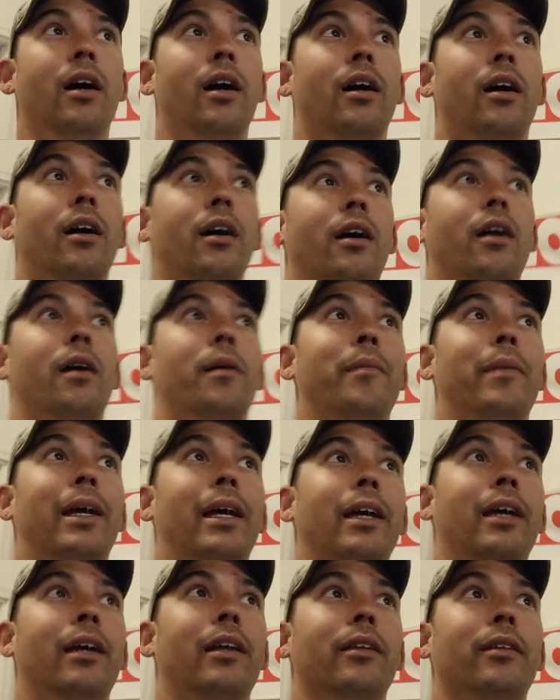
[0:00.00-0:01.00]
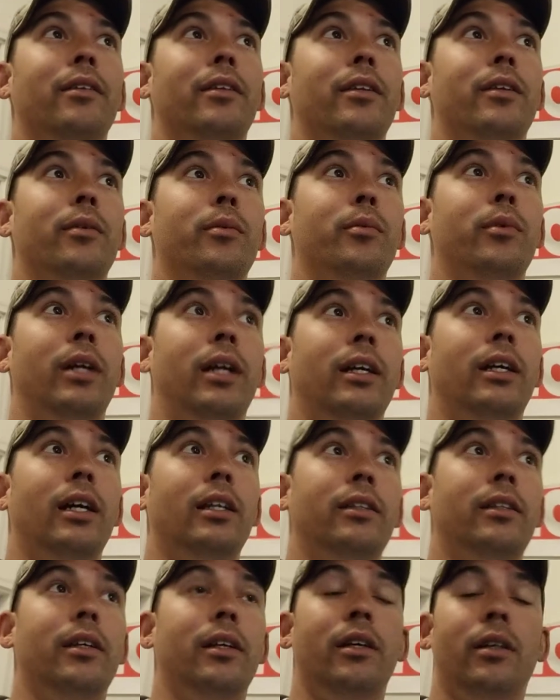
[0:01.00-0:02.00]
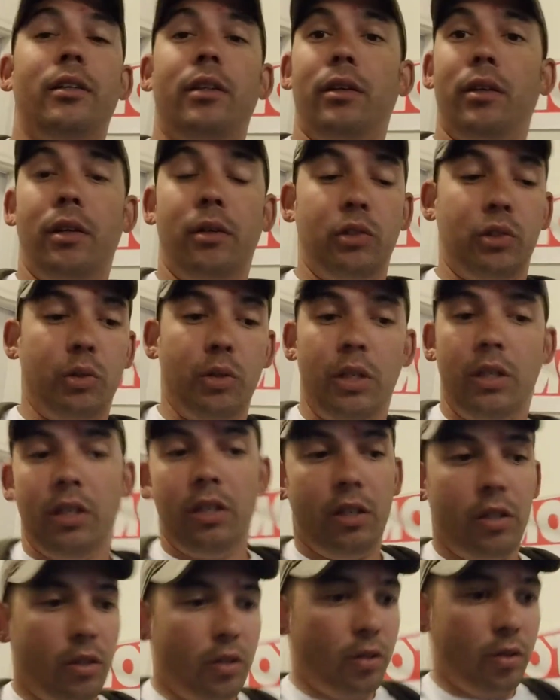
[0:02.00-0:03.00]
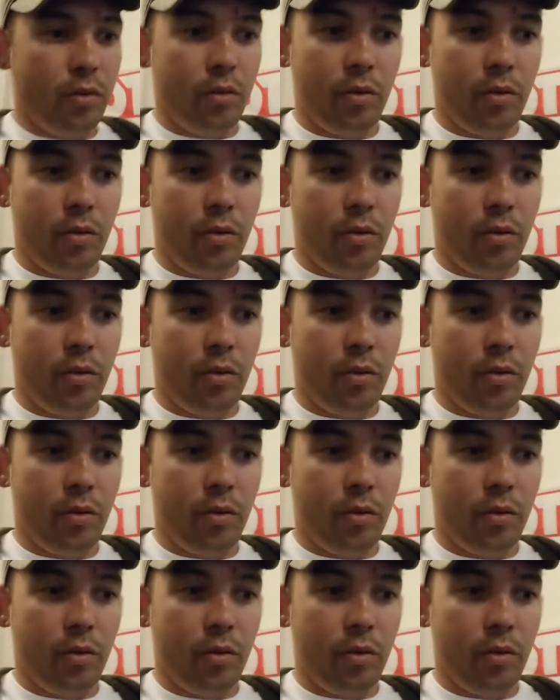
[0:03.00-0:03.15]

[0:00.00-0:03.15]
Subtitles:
And when I got there, I was greeted,